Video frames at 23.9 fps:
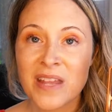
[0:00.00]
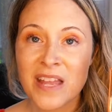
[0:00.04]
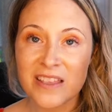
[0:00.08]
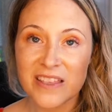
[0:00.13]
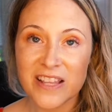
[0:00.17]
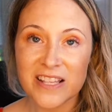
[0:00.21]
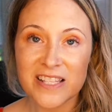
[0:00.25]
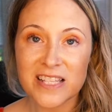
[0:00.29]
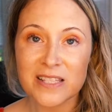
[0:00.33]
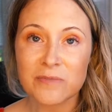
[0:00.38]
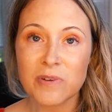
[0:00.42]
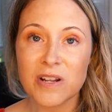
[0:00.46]

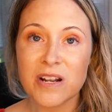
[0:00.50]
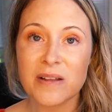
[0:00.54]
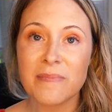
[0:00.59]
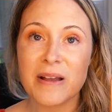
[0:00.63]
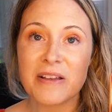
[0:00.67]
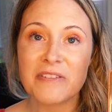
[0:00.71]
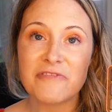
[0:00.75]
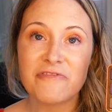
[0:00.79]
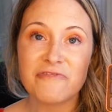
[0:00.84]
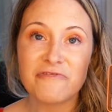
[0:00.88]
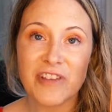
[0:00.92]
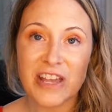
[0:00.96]
This is one of my
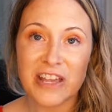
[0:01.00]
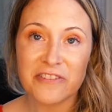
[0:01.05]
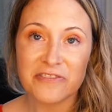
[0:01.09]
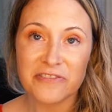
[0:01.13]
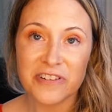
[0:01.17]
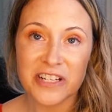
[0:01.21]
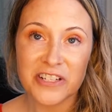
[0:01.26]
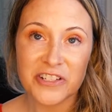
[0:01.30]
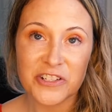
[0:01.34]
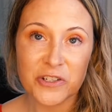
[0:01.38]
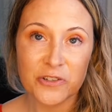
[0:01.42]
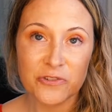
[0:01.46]

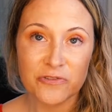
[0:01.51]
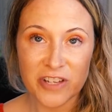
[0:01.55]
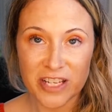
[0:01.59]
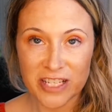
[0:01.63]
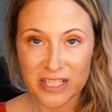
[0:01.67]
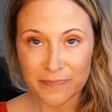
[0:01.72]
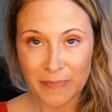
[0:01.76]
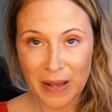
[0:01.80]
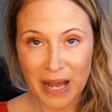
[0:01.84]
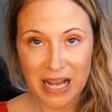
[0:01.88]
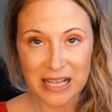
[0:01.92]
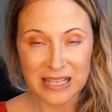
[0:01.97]
favorite Too
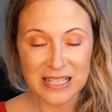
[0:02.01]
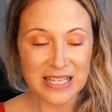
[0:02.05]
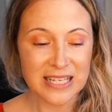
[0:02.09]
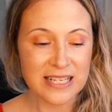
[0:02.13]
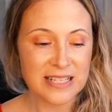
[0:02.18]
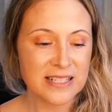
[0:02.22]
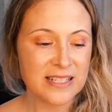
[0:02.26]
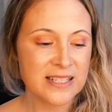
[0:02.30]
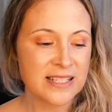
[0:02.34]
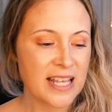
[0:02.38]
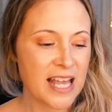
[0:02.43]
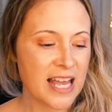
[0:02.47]
Faced
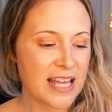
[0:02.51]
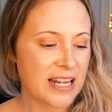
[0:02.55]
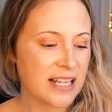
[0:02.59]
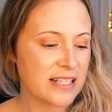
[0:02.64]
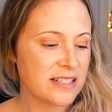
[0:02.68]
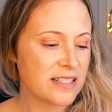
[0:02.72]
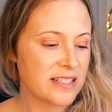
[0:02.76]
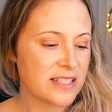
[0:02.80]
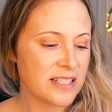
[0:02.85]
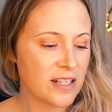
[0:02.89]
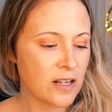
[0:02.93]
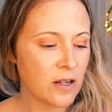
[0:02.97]
palettes, and I
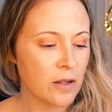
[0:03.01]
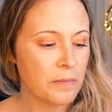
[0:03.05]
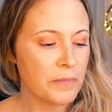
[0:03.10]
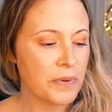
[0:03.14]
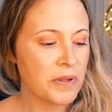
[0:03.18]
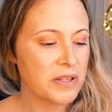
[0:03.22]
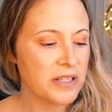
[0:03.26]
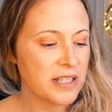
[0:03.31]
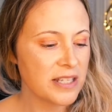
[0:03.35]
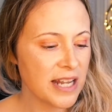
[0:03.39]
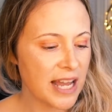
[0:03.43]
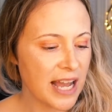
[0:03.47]
still
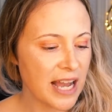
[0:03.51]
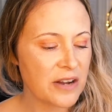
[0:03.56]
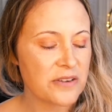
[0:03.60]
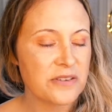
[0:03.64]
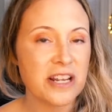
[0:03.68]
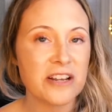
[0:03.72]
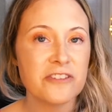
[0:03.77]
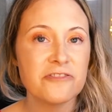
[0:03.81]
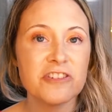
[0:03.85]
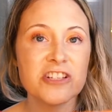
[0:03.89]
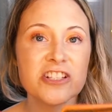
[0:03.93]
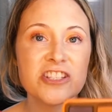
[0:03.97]
pull it out
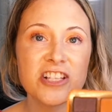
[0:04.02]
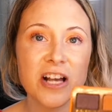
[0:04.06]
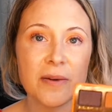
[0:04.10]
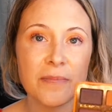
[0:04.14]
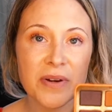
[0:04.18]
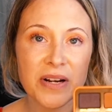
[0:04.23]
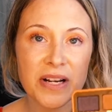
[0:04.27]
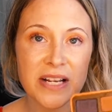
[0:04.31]
every summer.